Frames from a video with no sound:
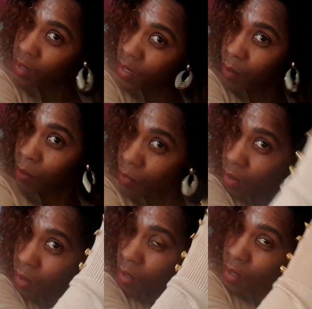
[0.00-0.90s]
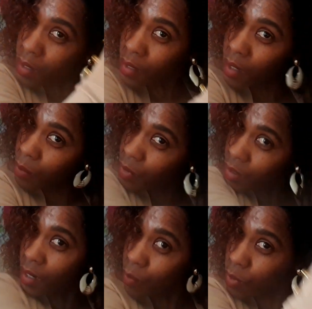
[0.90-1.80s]

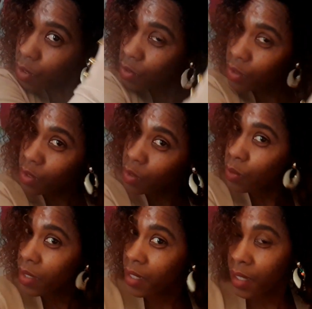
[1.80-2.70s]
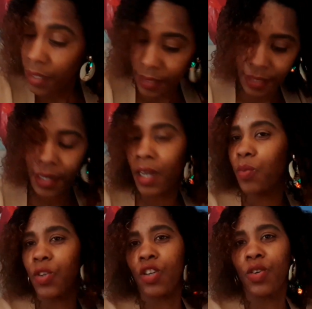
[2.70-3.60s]
camera and we're just gonna look in it and
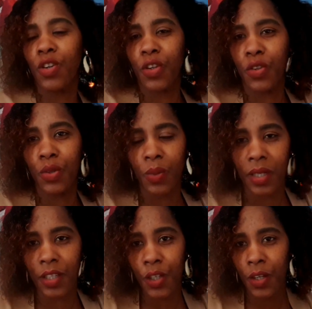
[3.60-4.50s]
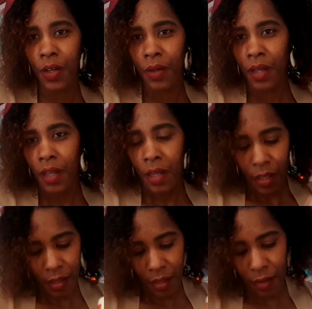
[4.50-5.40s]
we're just gonna do it, you know,
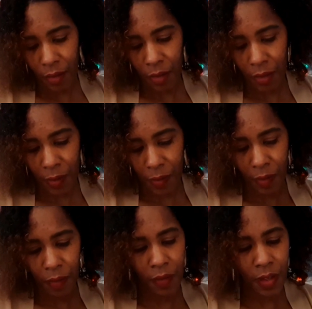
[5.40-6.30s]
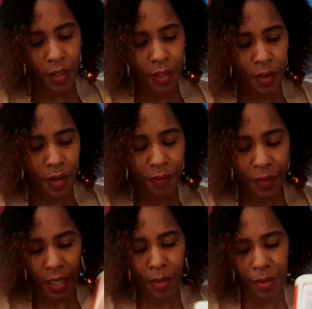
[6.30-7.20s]
be
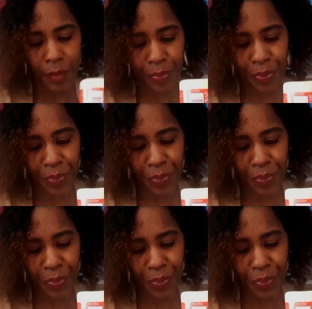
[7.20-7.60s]
comfortable.